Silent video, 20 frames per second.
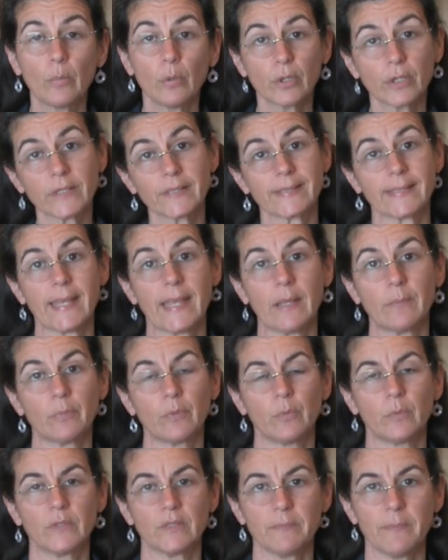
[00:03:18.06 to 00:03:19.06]
Book Escape
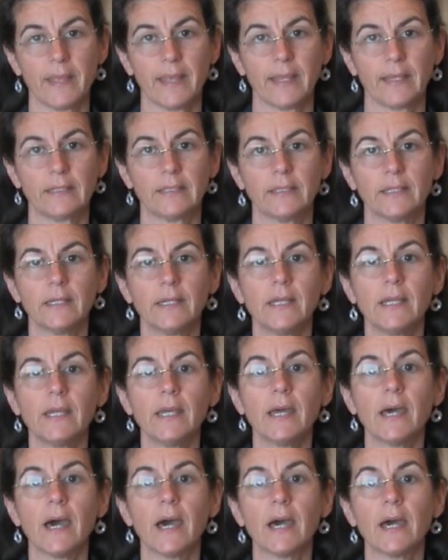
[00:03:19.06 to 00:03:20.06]
was made.
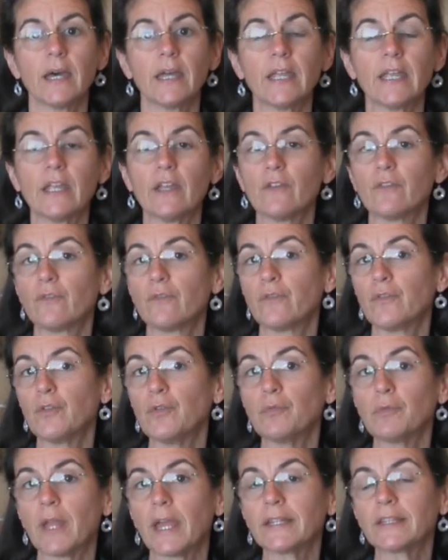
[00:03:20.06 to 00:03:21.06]
Uh, if
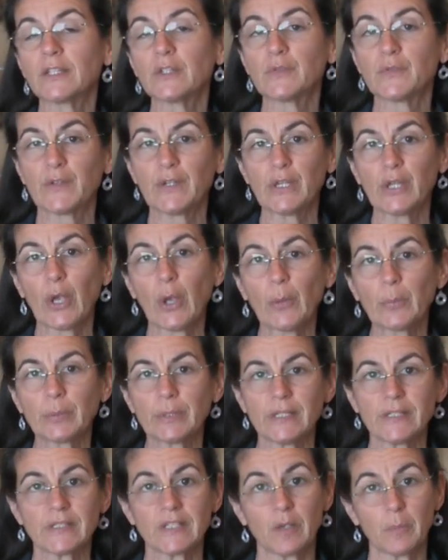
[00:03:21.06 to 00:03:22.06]
you like this video,
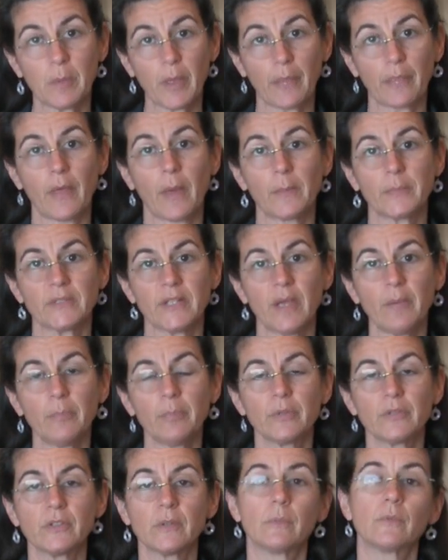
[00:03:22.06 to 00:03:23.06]
please give me a thumbs
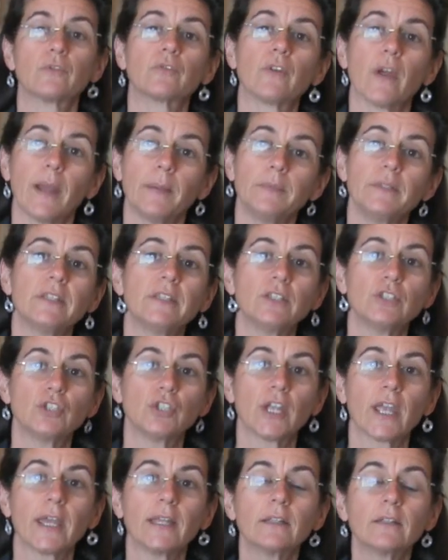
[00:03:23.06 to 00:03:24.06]
up. Subscribe to the
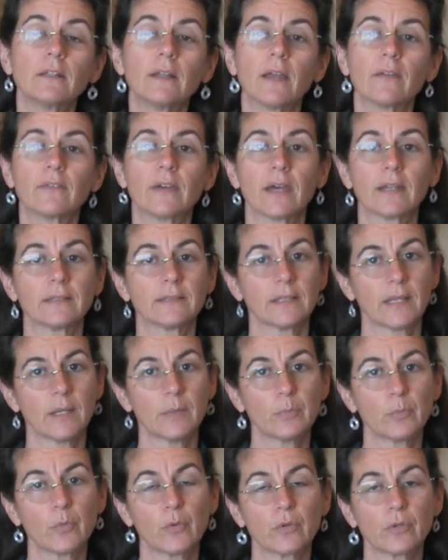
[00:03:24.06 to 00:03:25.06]
channel. I've got a
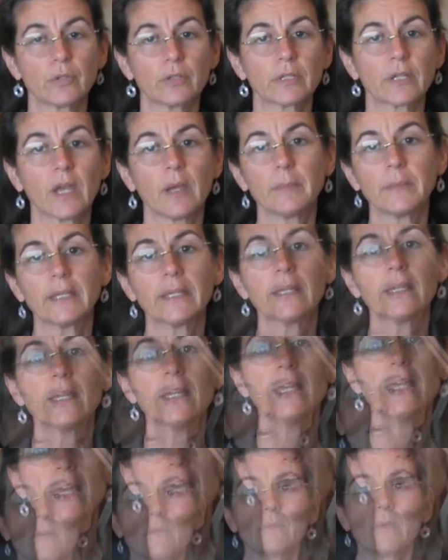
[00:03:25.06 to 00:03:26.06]
lot more coming.
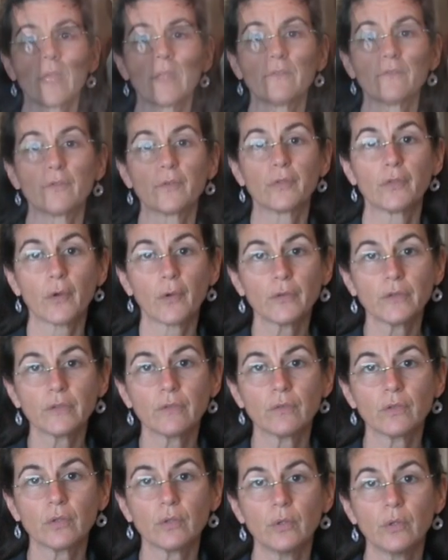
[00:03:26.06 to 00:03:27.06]
Um, and for those
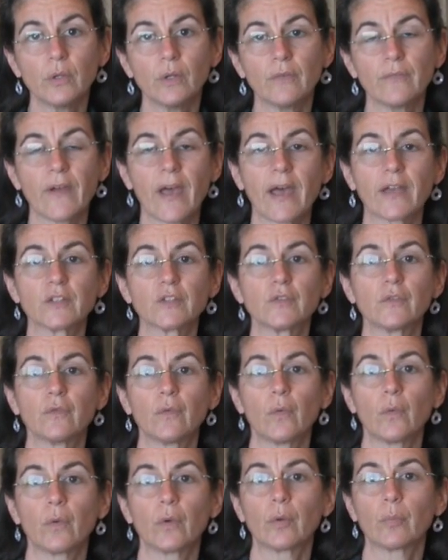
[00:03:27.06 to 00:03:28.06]
of you who have asked
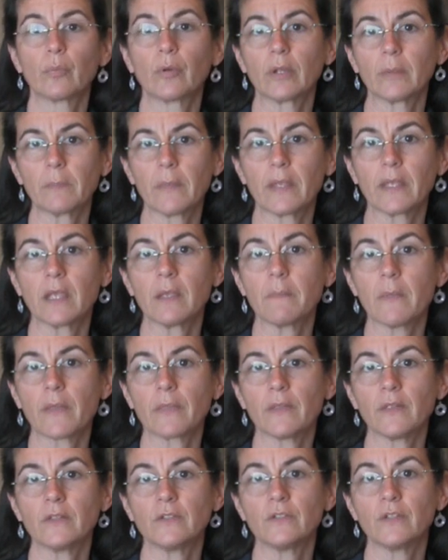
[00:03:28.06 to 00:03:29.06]
for printmaking
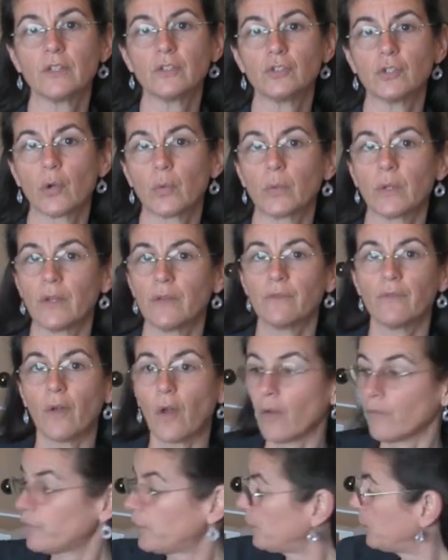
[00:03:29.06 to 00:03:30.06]
methods that don't
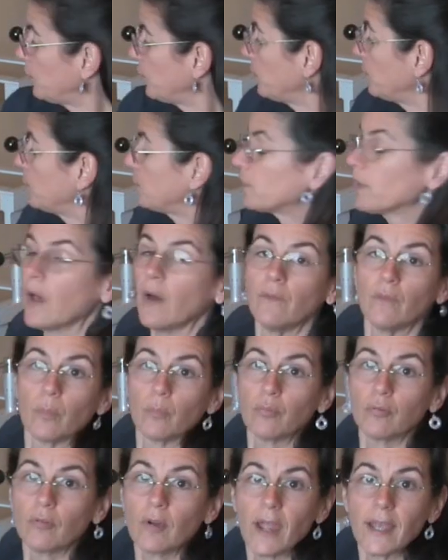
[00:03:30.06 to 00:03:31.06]
involve the use of a
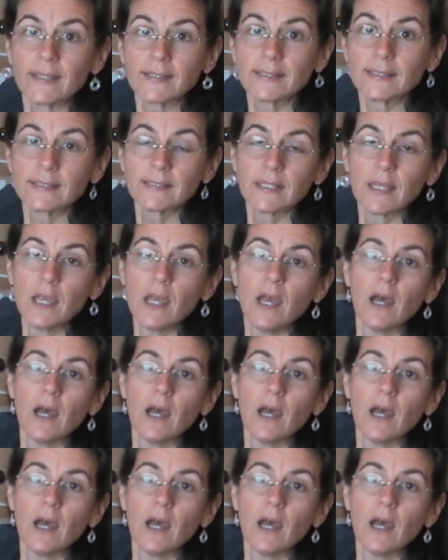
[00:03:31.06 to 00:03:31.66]
press,